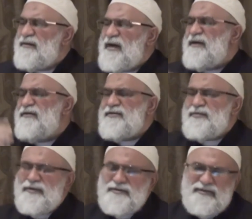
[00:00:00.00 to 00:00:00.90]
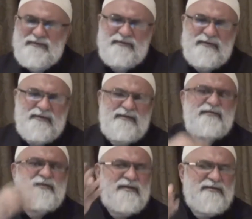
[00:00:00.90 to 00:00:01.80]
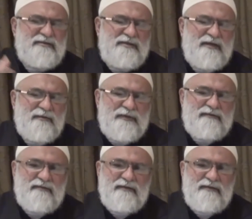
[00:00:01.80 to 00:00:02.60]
unresponsive, difficult to deal with.